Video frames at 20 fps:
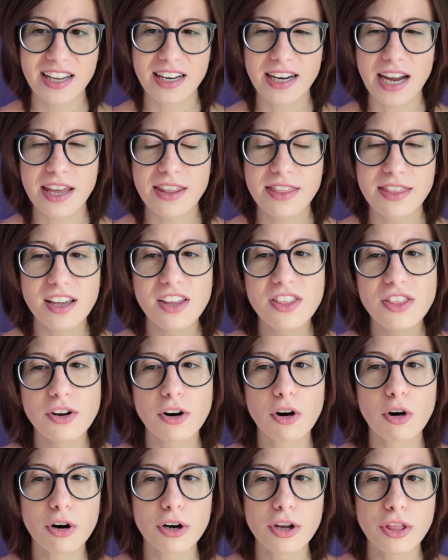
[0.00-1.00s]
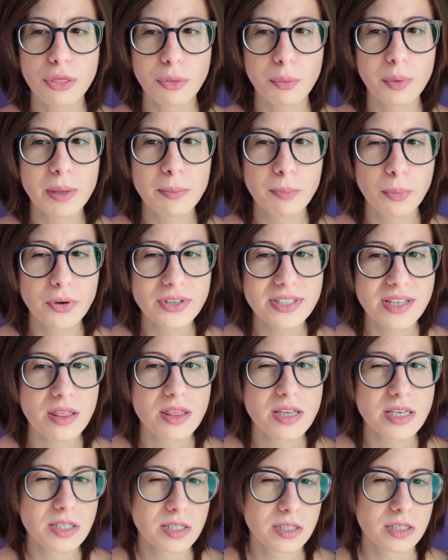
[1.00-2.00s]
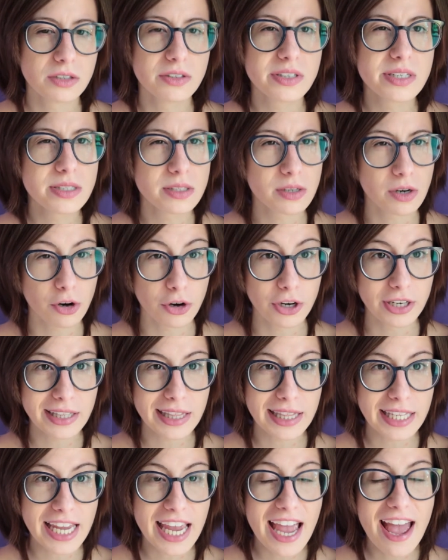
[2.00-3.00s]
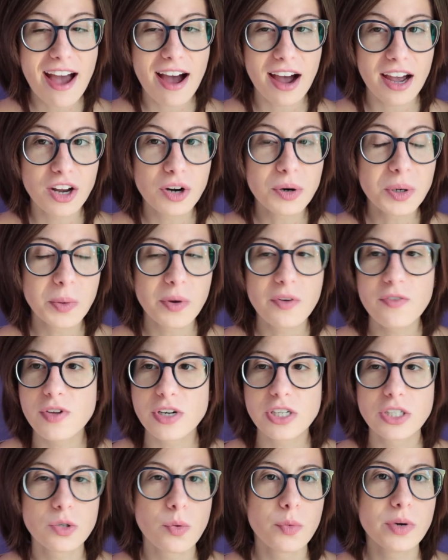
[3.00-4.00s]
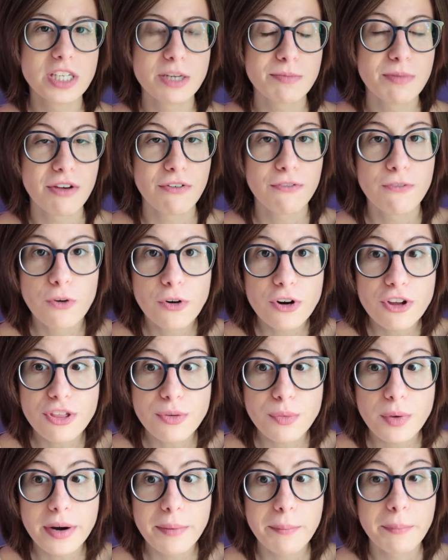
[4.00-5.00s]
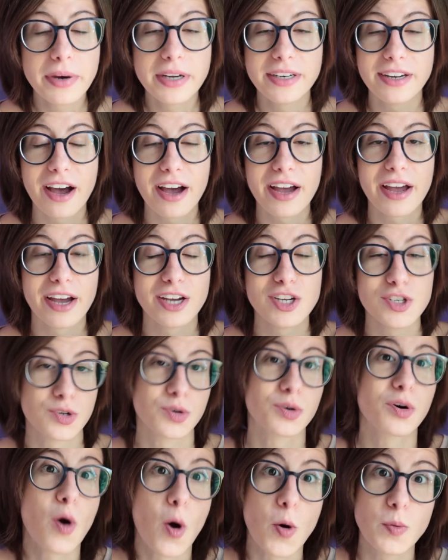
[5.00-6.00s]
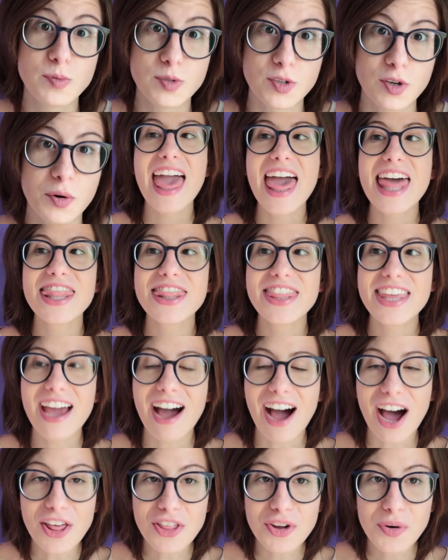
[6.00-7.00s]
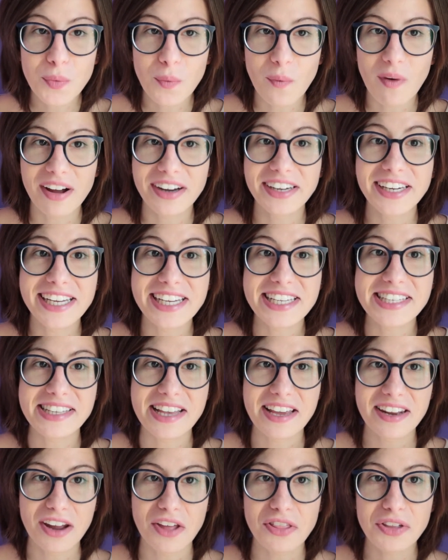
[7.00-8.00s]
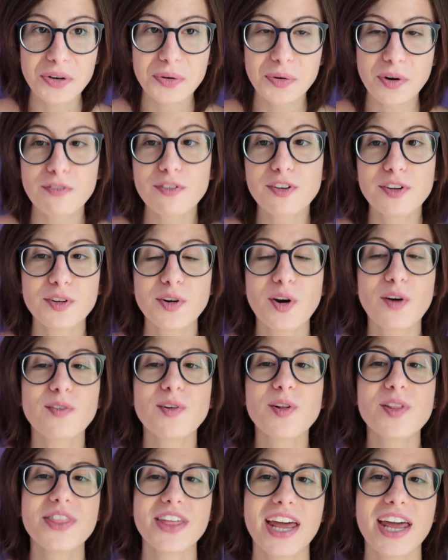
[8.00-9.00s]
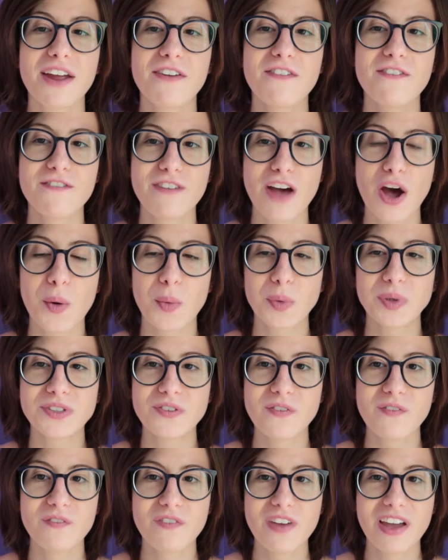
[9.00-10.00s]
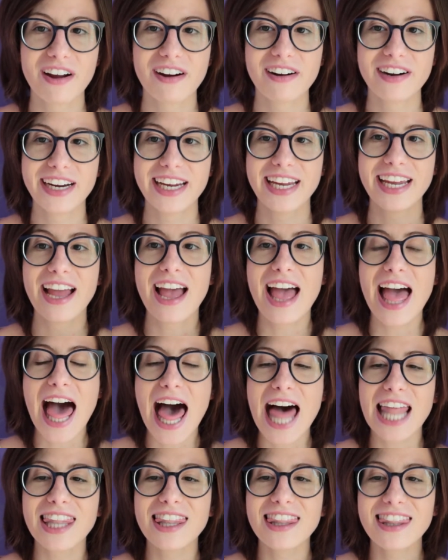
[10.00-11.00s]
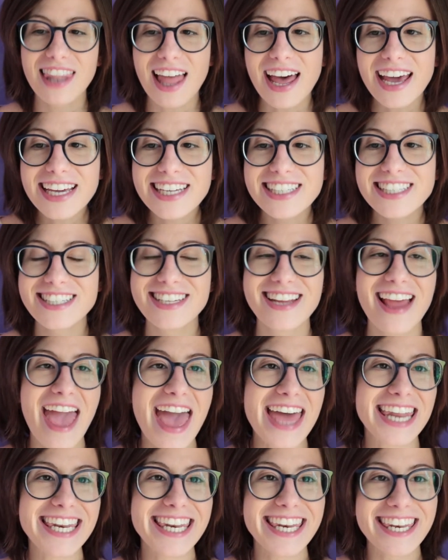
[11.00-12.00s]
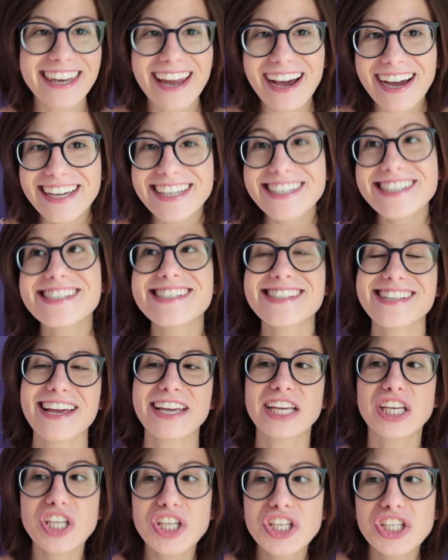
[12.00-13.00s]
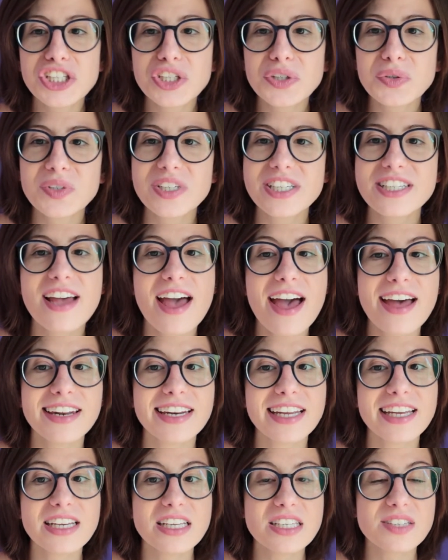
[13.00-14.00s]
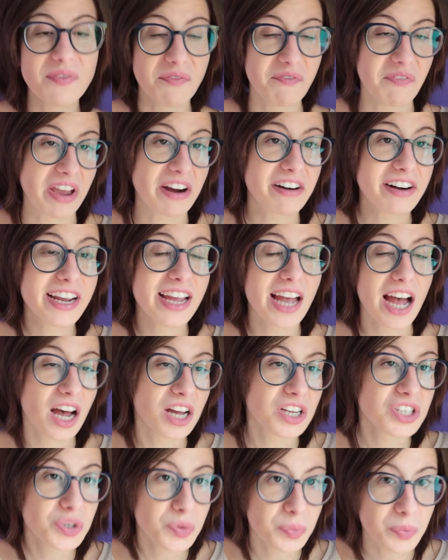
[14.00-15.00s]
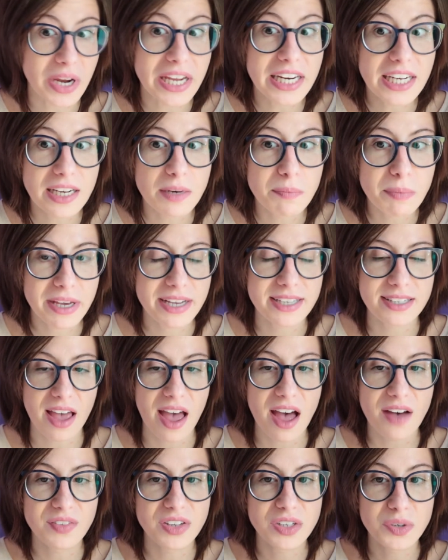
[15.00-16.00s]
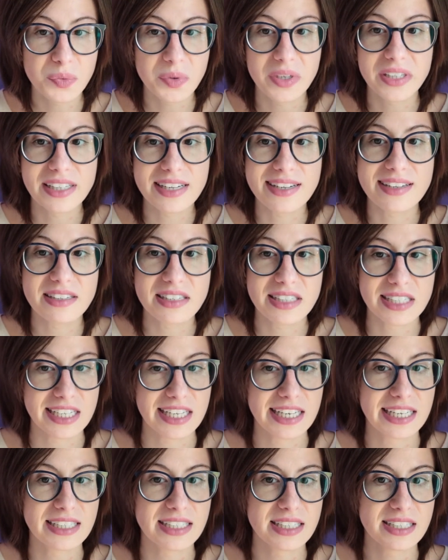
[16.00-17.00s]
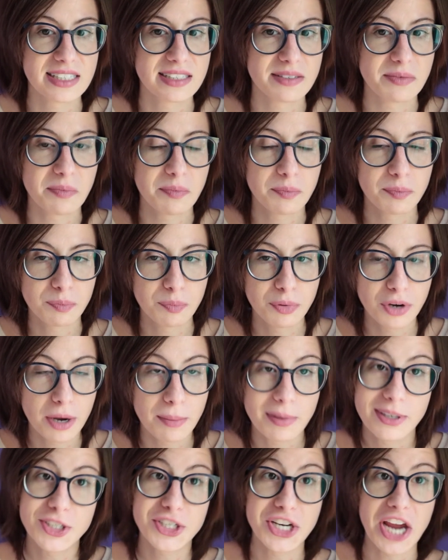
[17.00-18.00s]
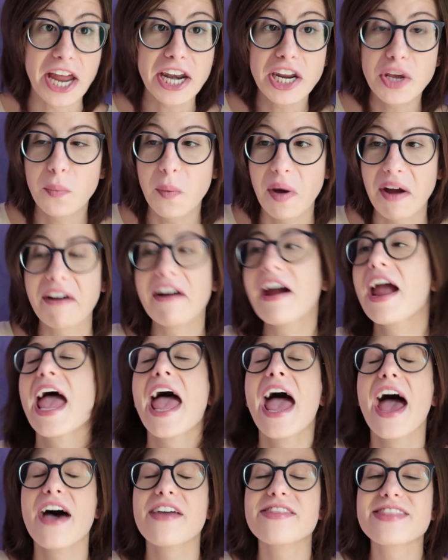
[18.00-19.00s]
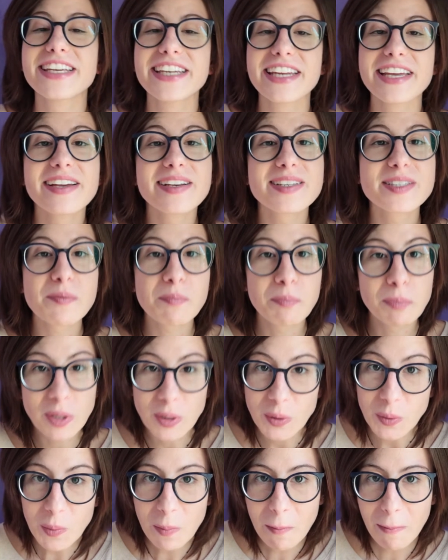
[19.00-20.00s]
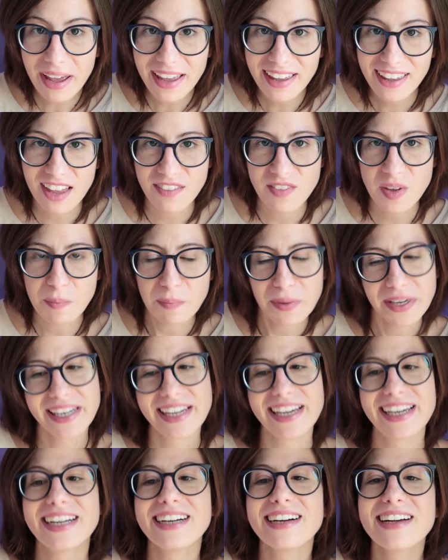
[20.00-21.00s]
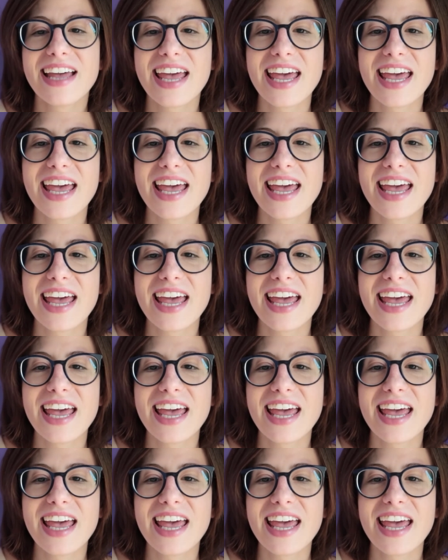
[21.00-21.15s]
And I think there are 3 books in this series currently. I don't know if there is going to be a 4th one, but I sure hope so. And the other one is another graphic novel I found very light and nice and cute, and is very underrated because I haven't really seen it pretty much anywhere, and that is Bloom by Kevin Panetta.